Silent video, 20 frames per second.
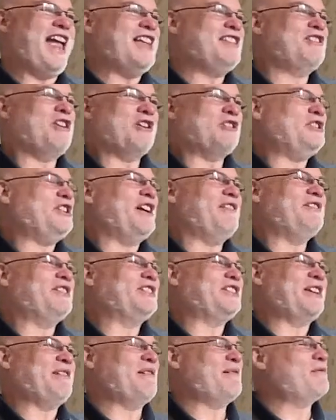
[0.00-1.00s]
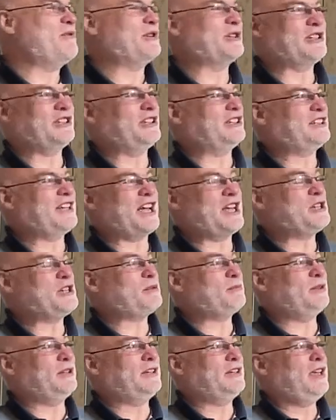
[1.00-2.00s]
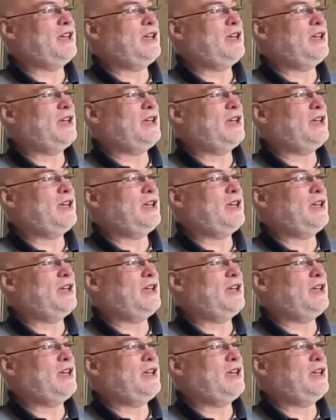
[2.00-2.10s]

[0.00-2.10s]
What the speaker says: It doesn't have the same emotional attachment.